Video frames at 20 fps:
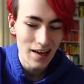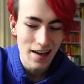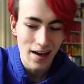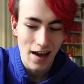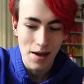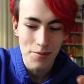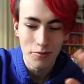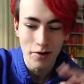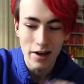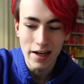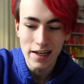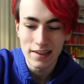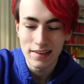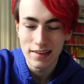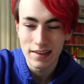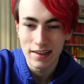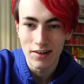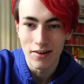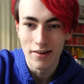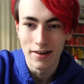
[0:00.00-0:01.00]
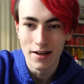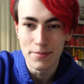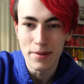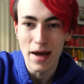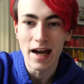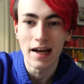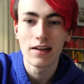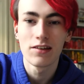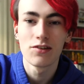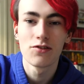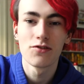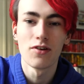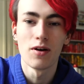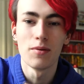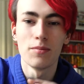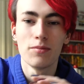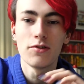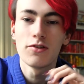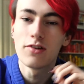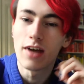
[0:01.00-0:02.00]
I'm waiting on a package
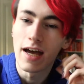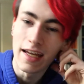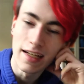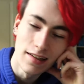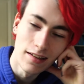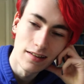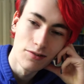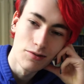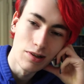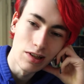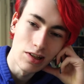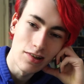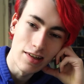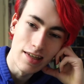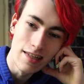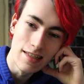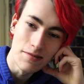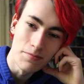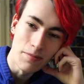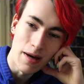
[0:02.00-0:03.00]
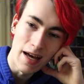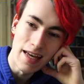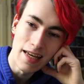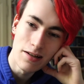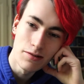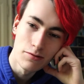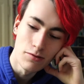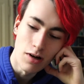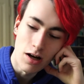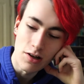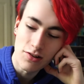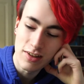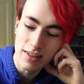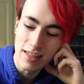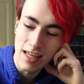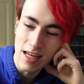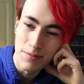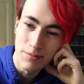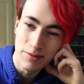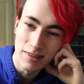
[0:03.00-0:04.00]
from China, which is my washi
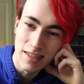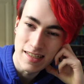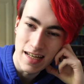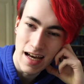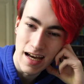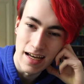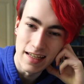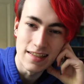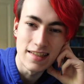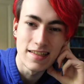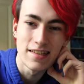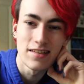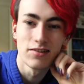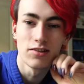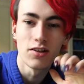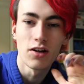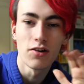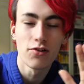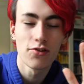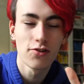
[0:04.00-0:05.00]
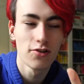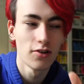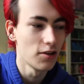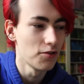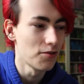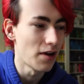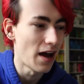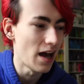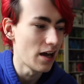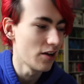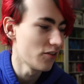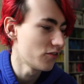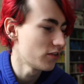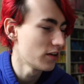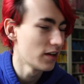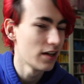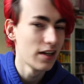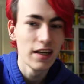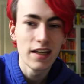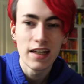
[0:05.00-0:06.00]
tape design. So those should arrive
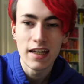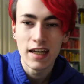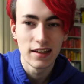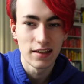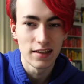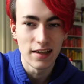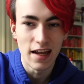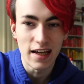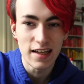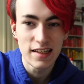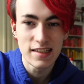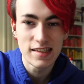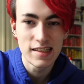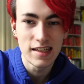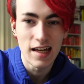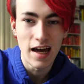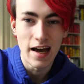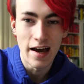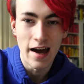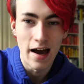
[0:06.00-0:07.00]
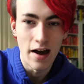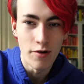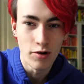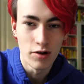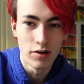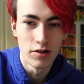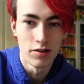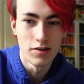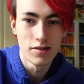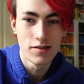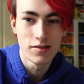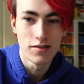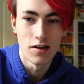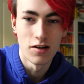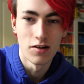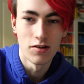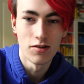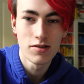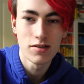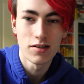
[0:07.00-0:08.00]
in the next hour or
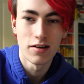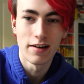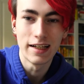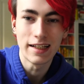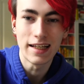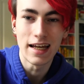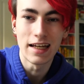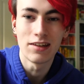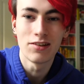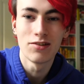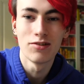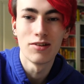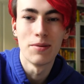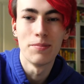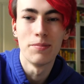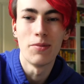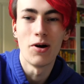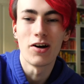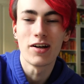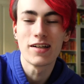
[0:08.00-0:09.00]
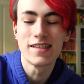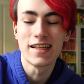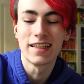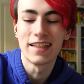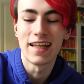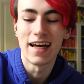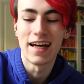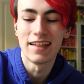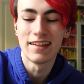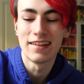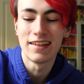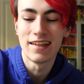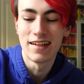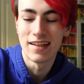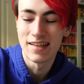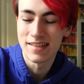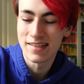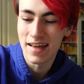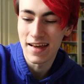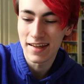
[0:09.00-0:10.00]
so. So I'll get to unboxing that in
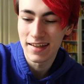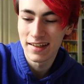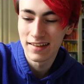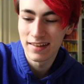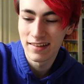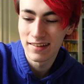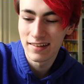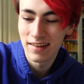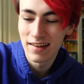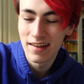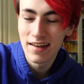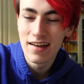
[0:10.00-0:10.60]
a second.